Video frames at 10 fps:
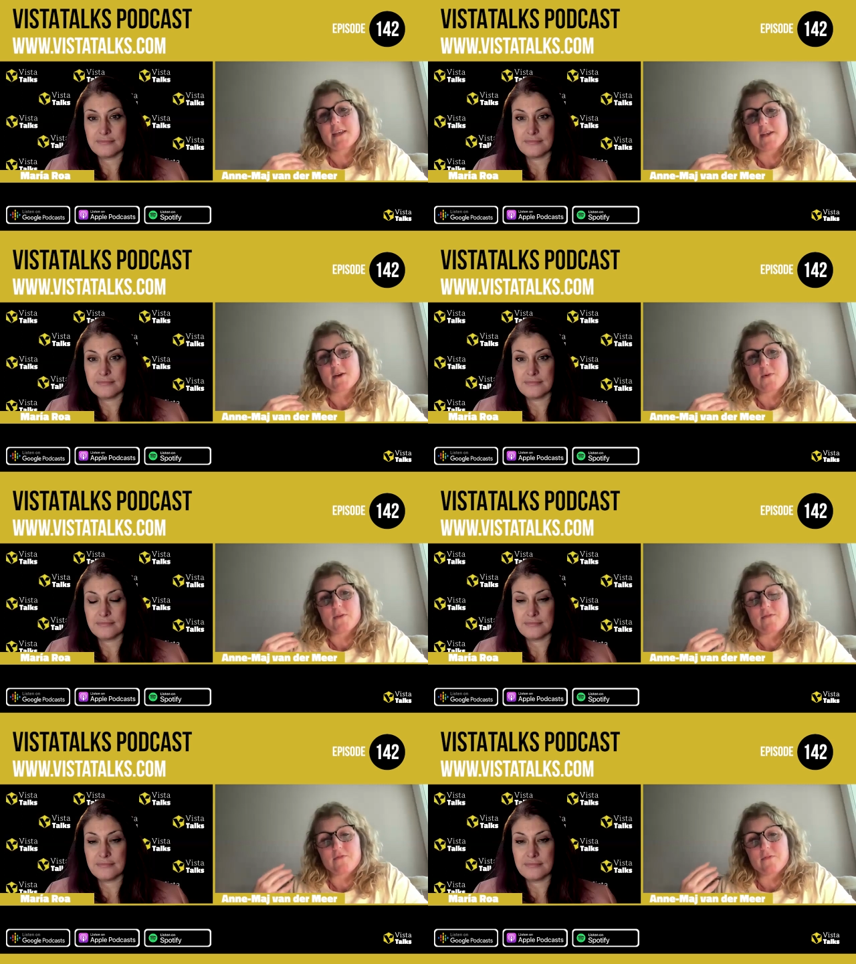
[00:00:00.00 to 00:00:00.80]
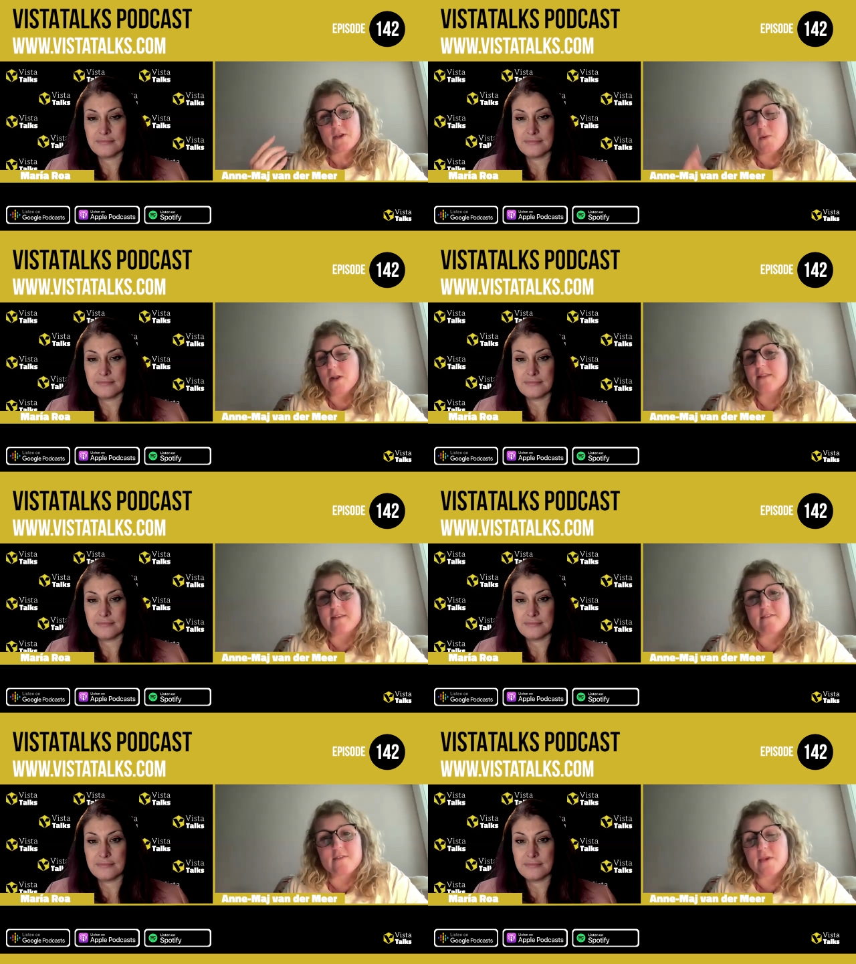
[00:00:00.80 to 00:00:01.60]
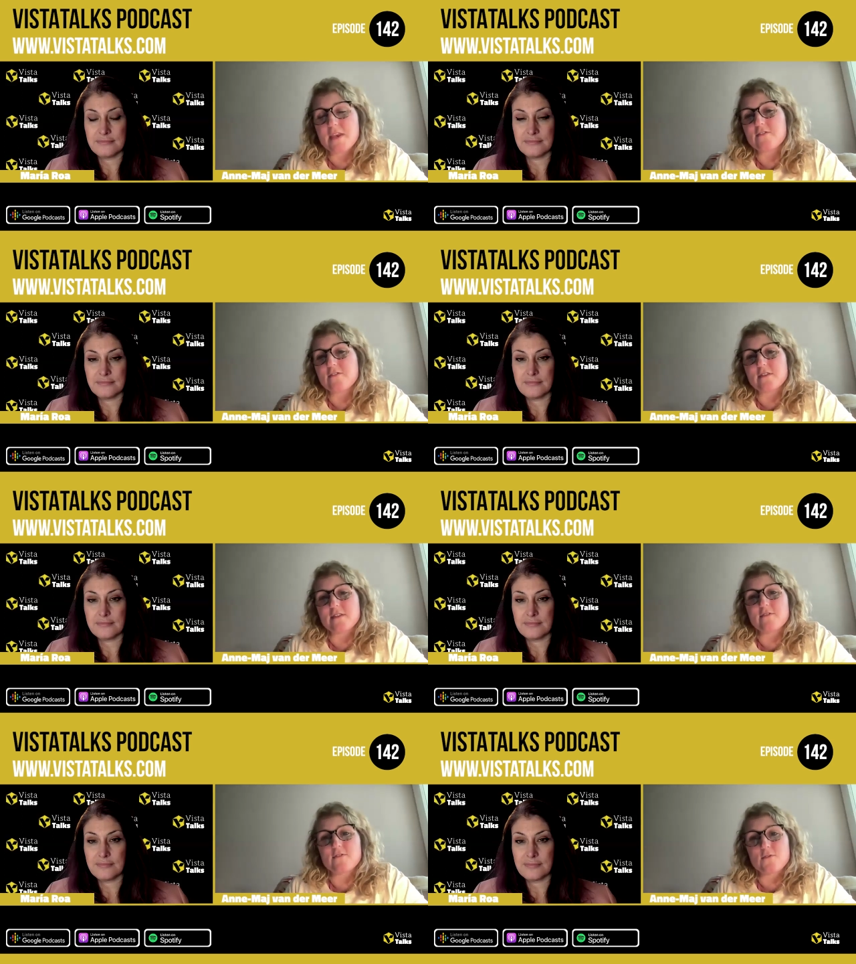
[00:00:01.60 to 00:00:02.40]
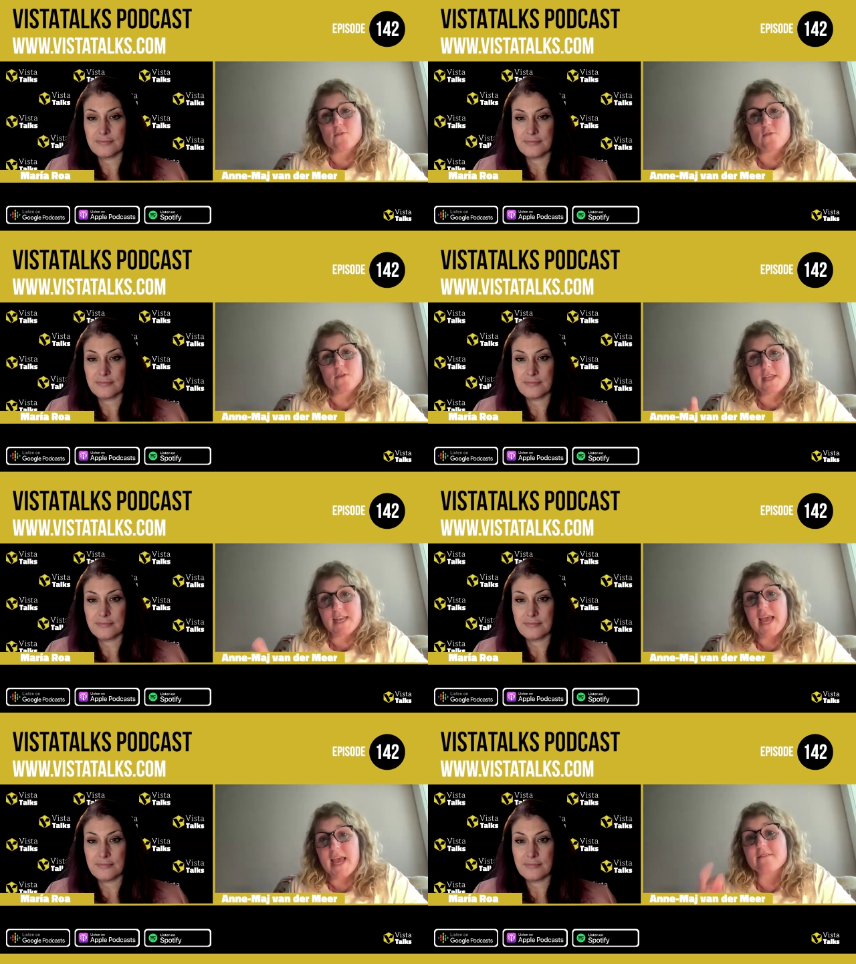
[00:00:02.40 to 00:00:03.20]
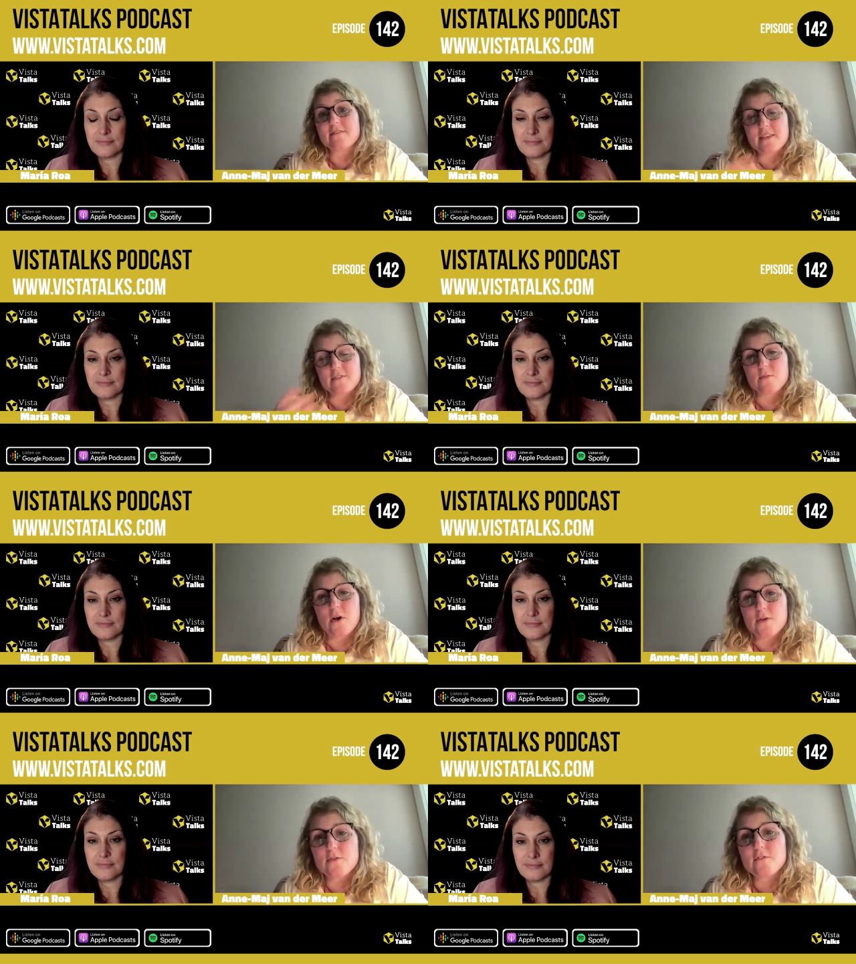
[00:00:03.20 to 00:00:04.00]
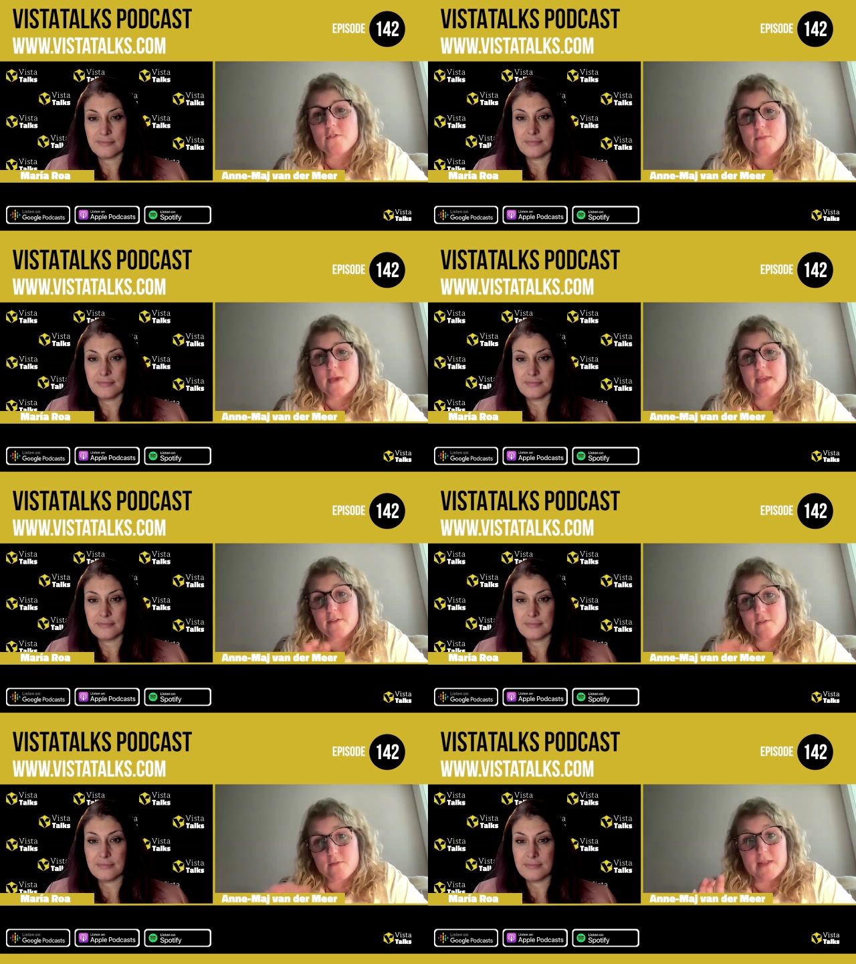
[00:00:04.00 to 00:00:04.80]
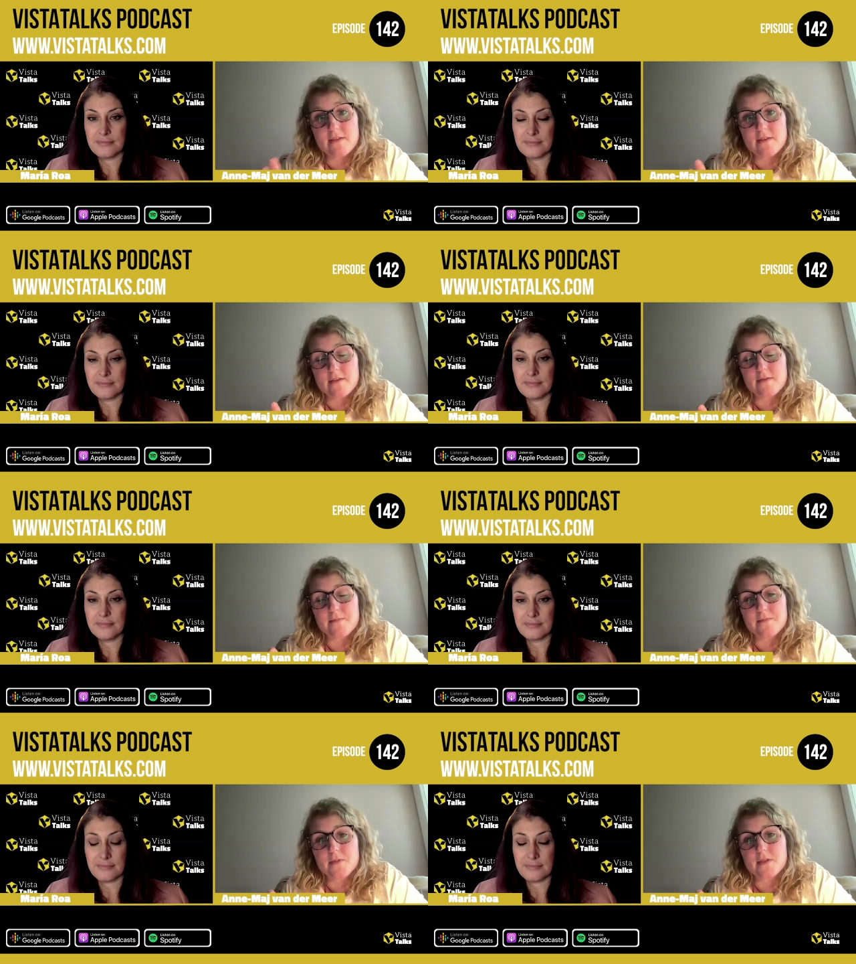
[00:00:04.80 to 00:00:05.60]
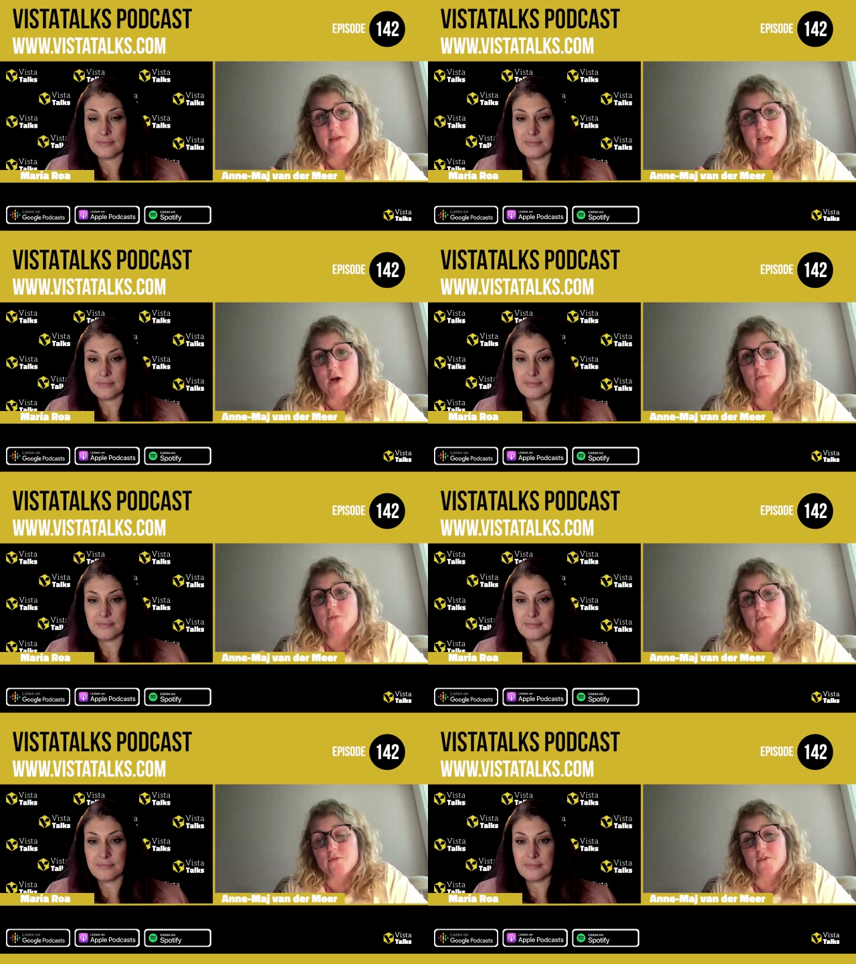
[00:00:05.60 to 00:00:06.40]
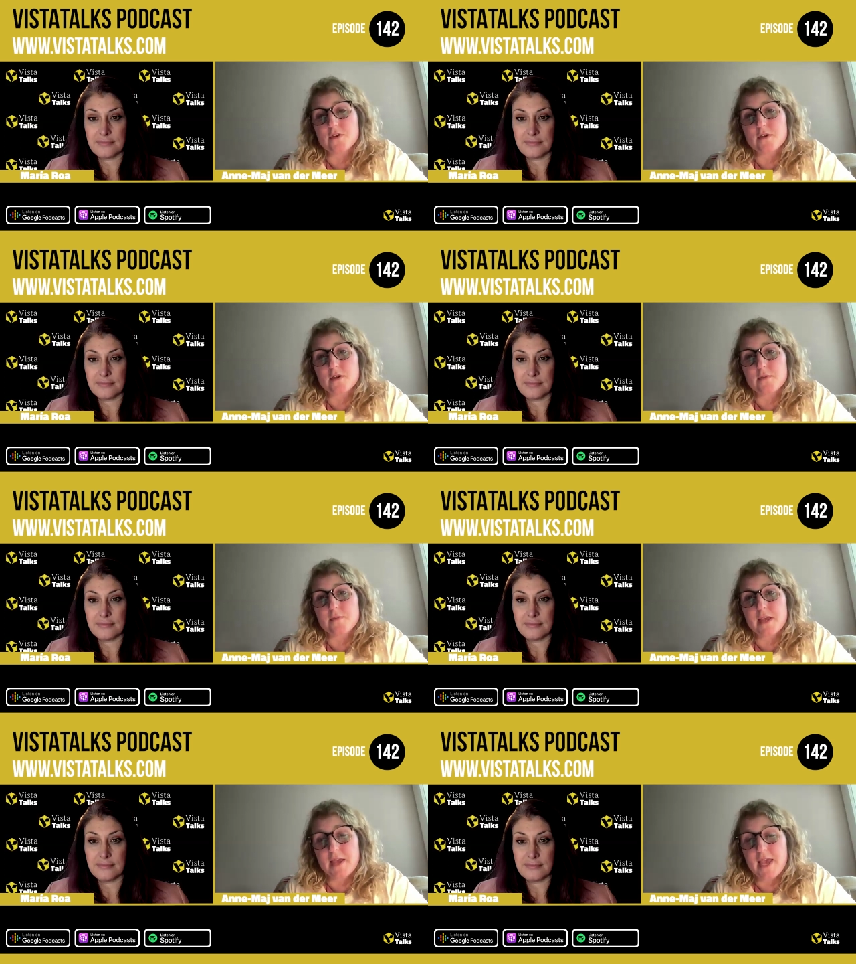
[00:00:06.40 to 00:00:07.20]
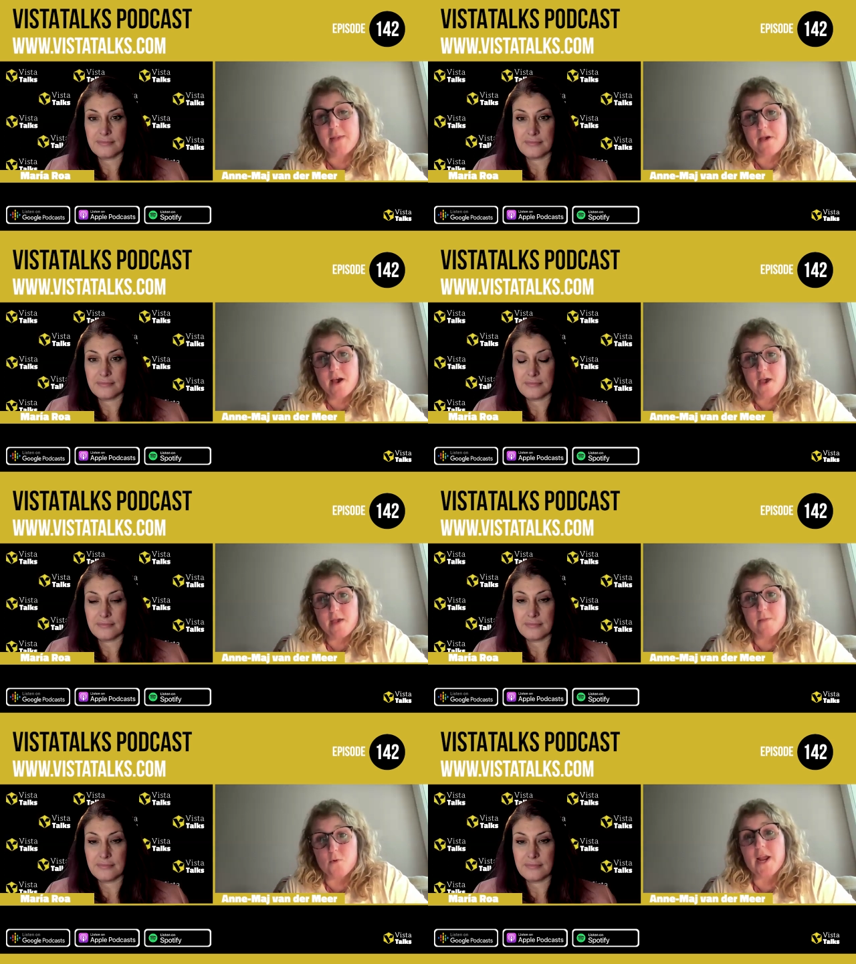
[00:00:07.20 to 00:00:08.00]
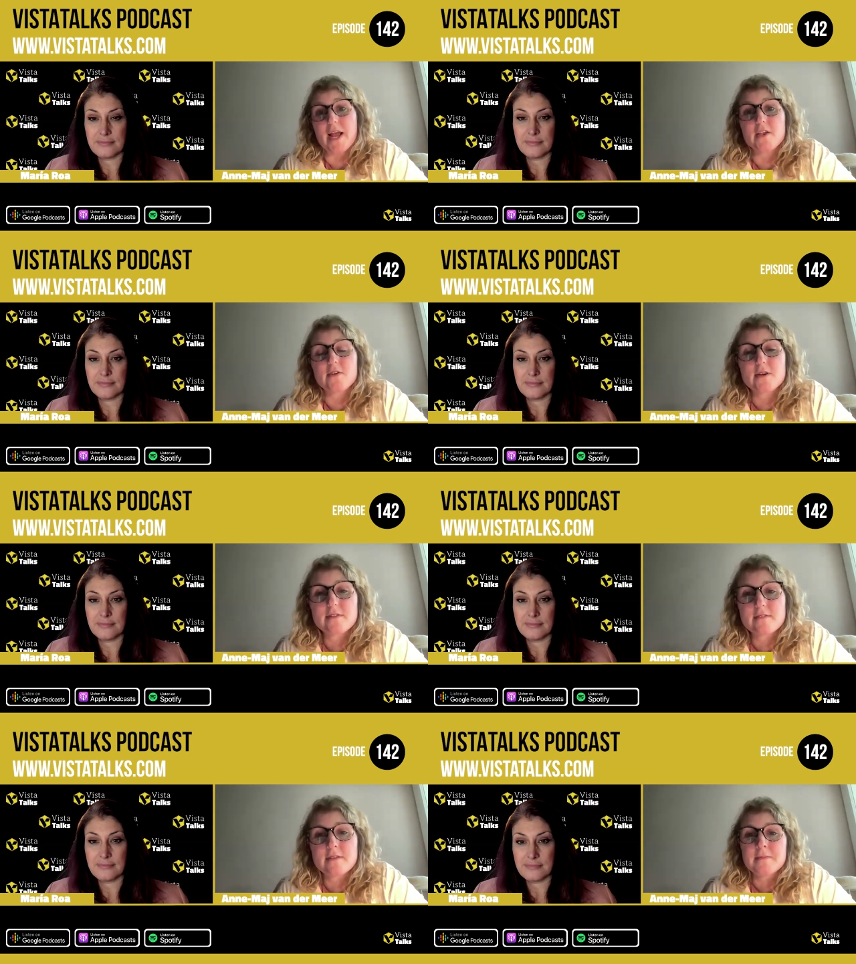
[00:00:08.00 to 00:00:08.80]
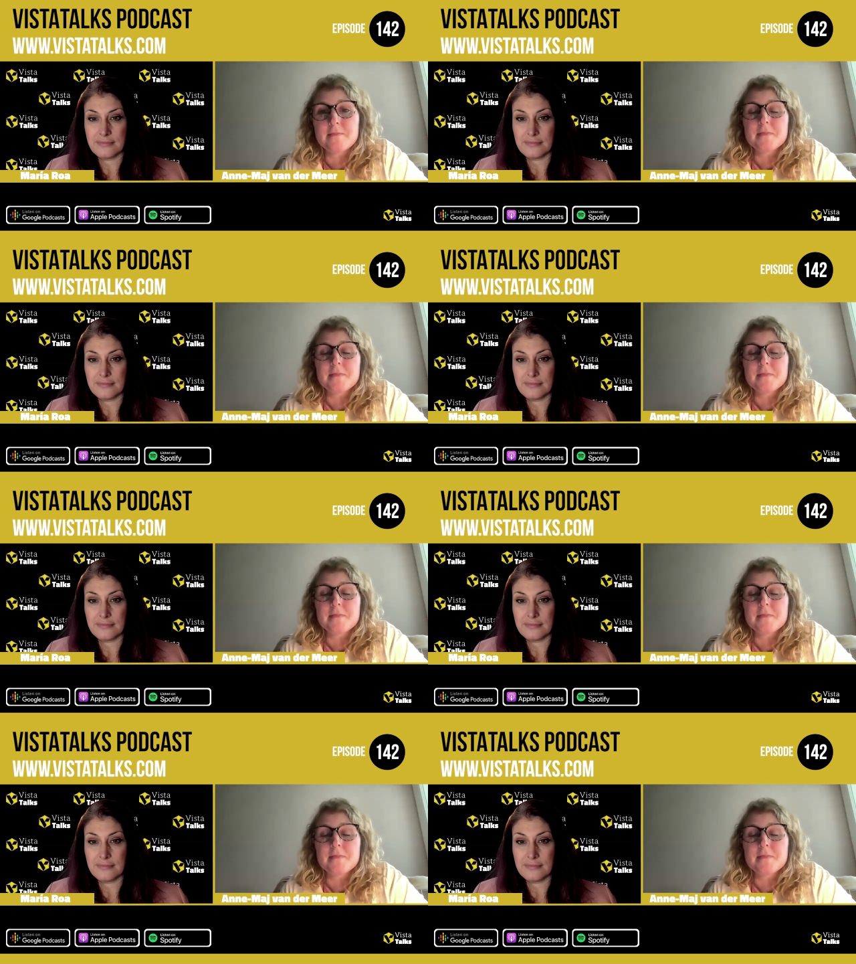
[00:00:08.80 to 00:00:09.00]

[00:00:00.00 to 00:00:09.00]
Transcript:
Speaker 1: Uh, with quality estimation to enhance these models to make make the the output of the A P I more accurate,